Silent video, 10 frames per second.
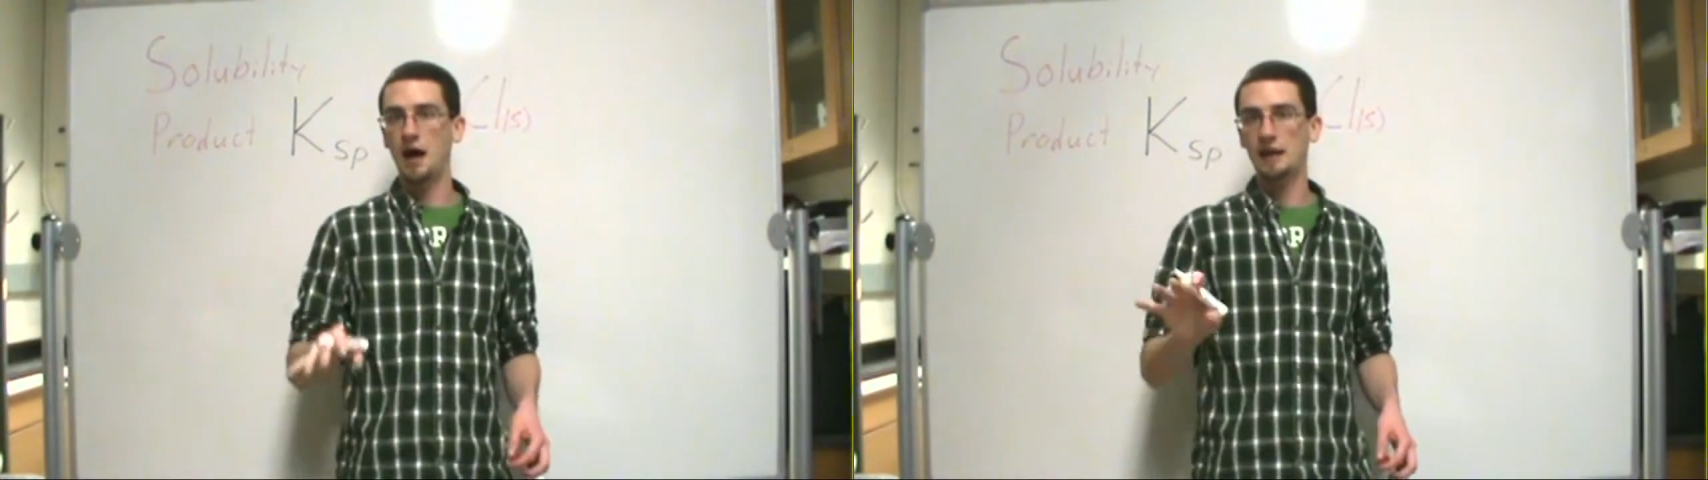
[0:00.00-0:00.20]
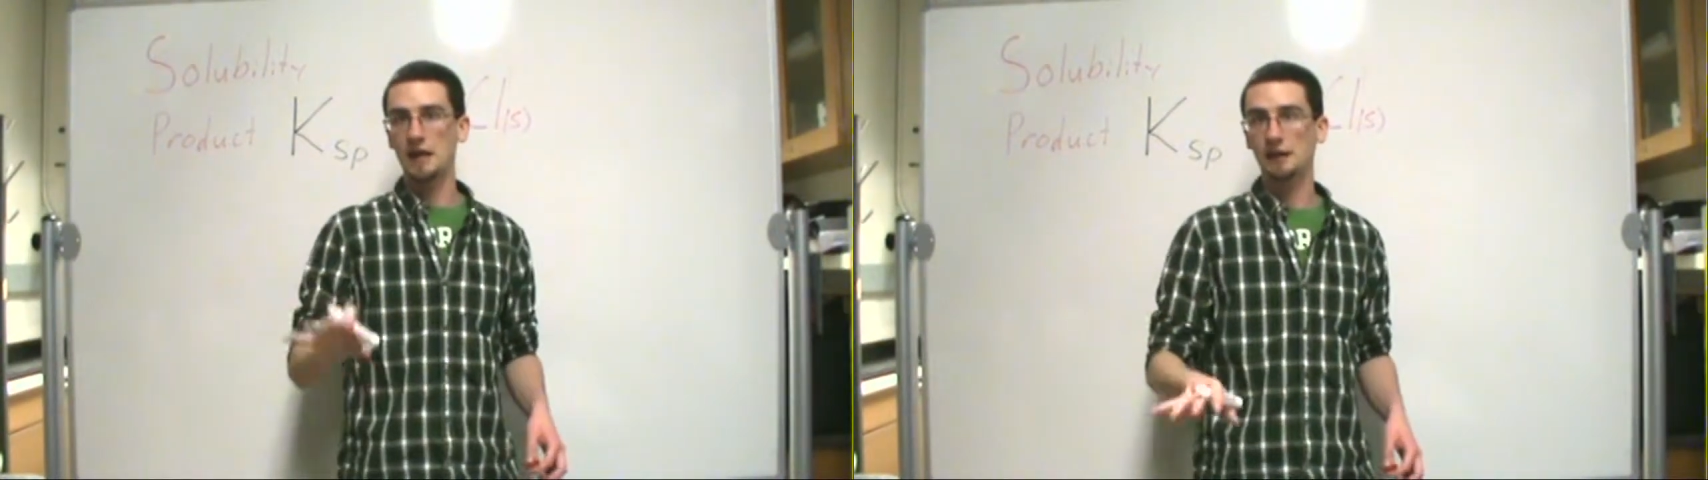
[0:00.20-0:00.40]

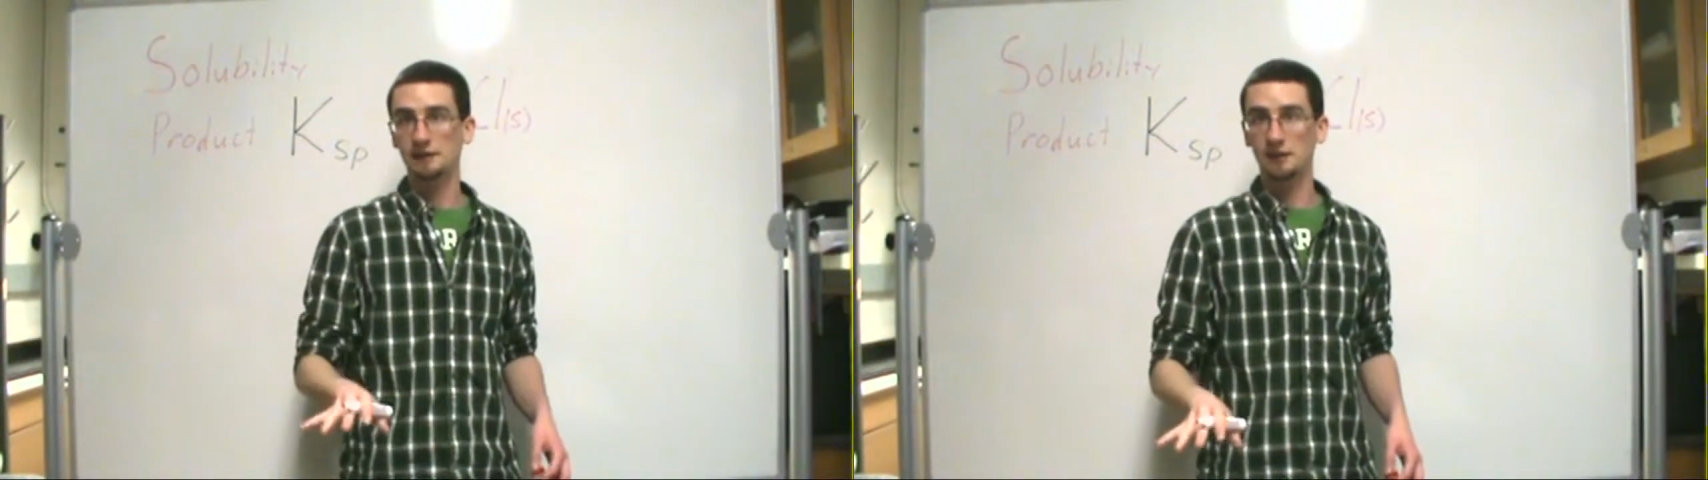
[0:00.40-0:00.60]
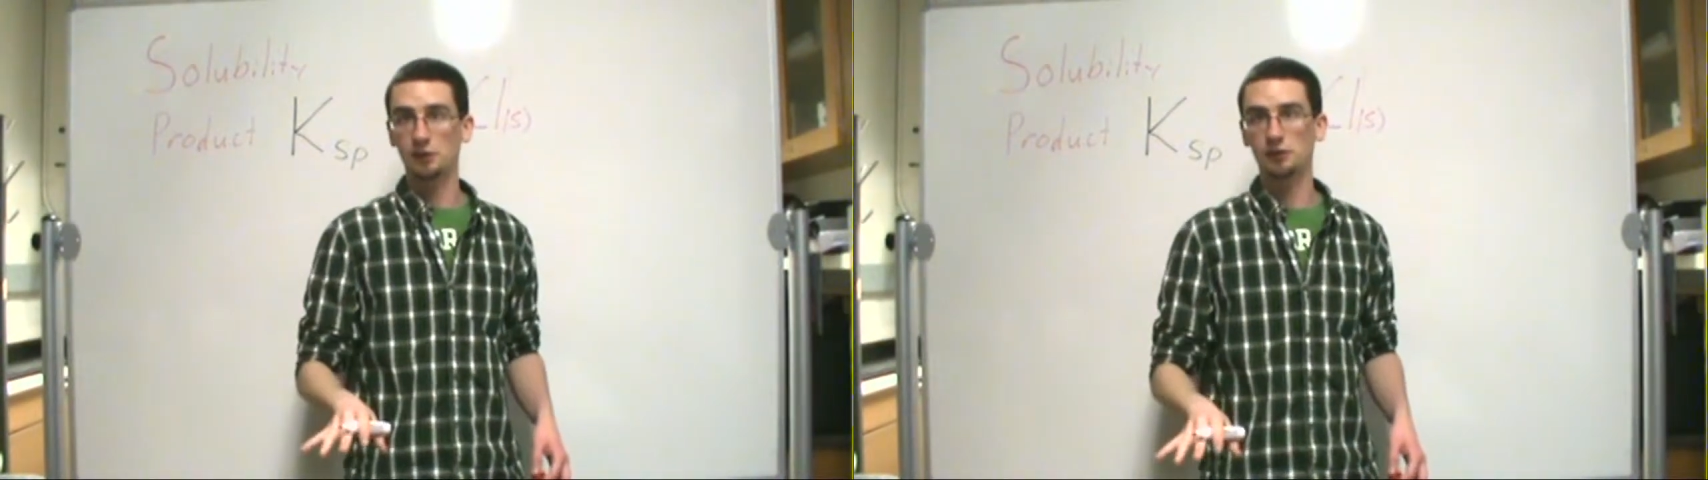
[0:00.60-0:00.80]

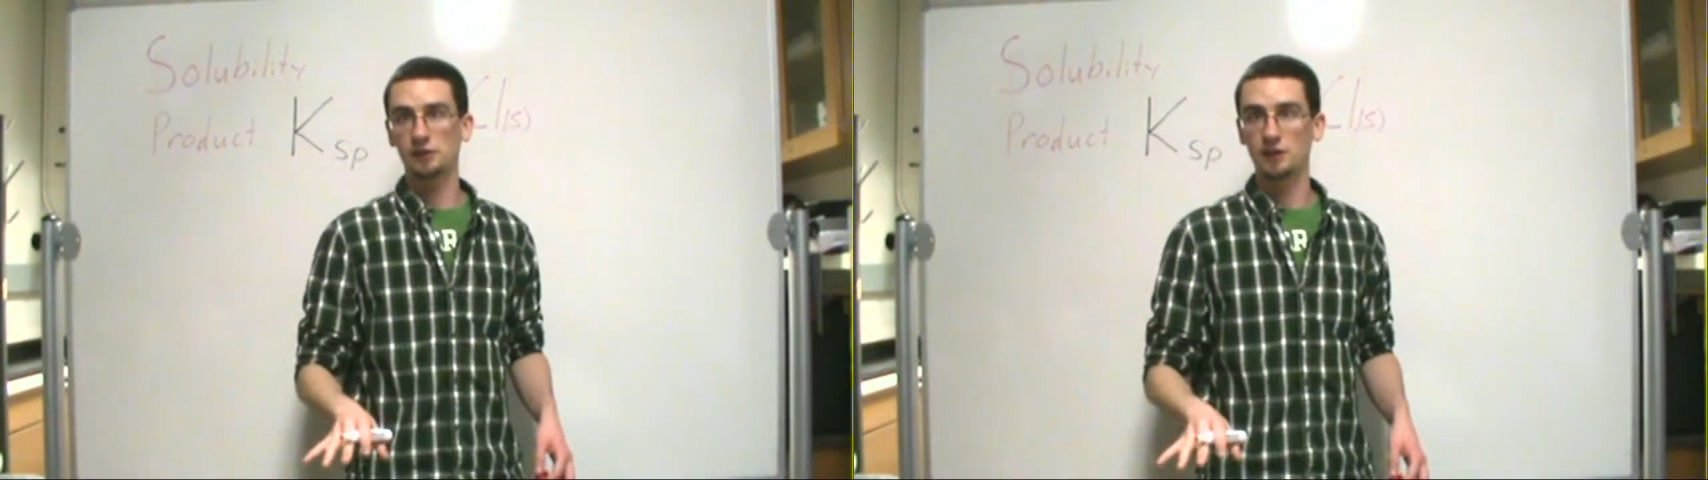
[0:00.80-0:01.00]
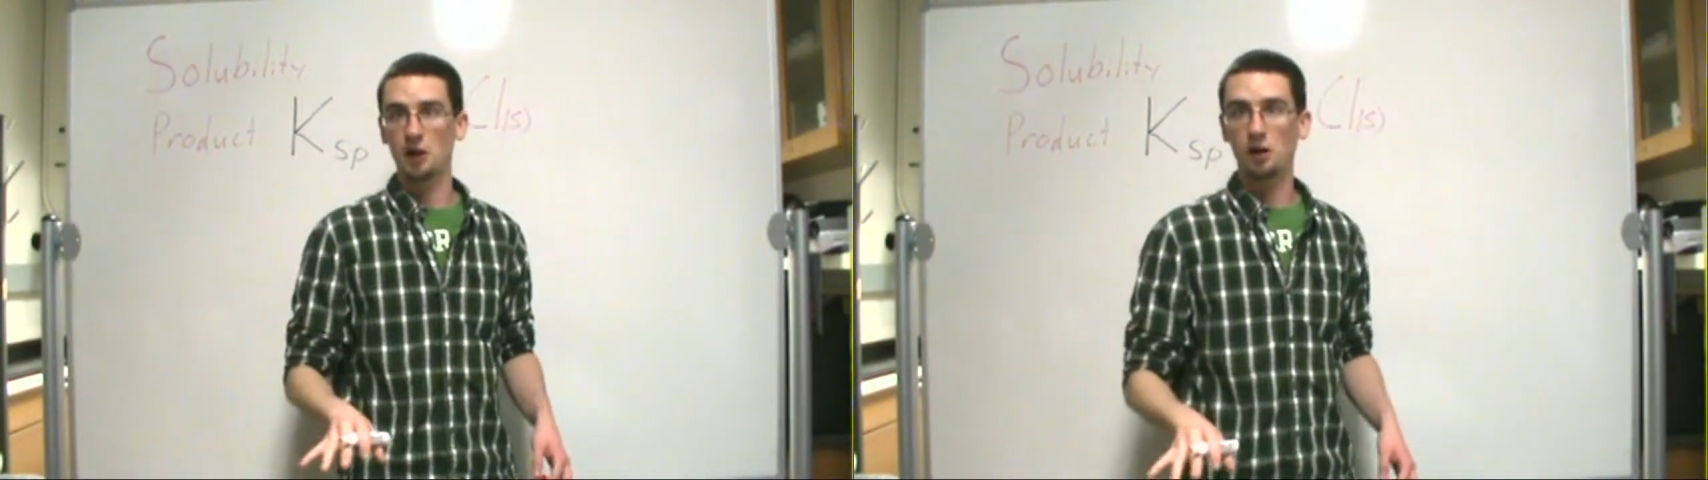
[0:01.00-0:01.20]
ions that are
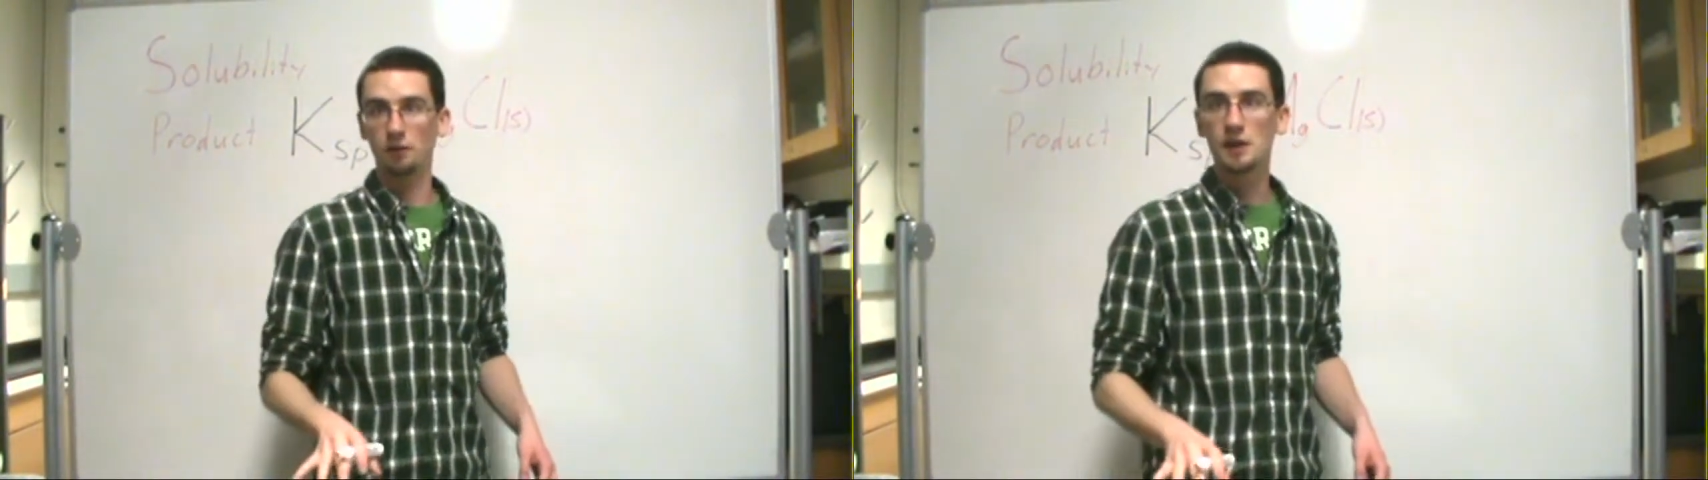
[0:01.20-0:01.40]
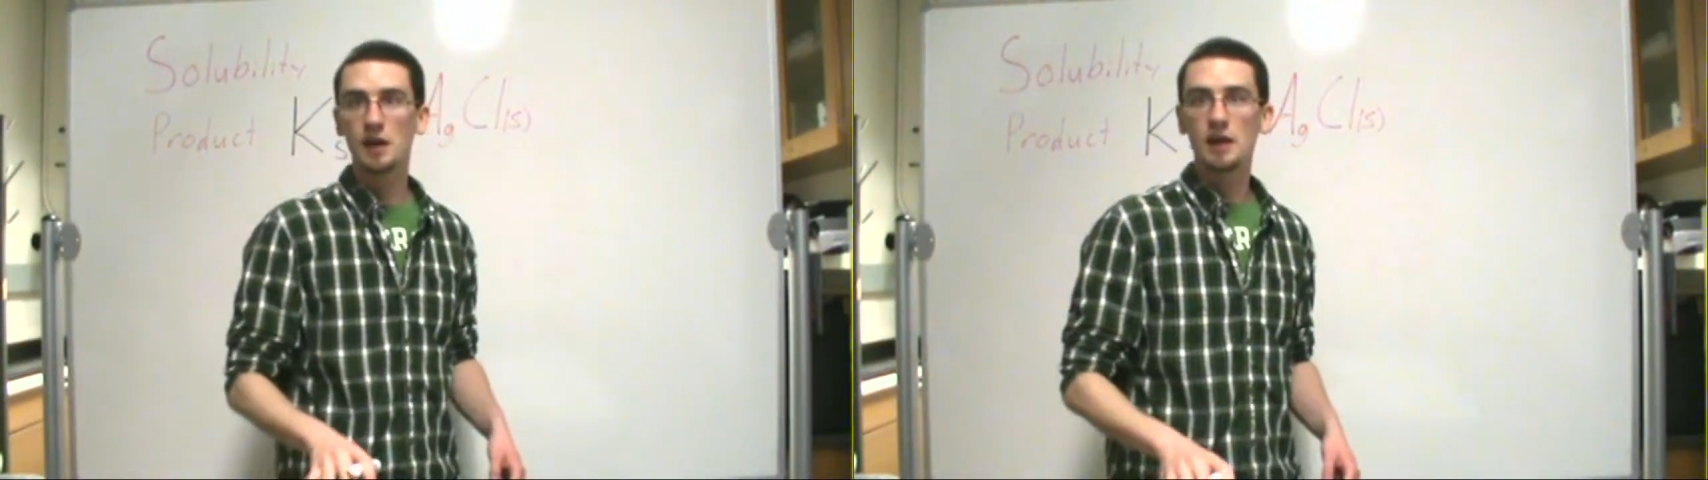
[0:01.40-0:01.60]
dissolved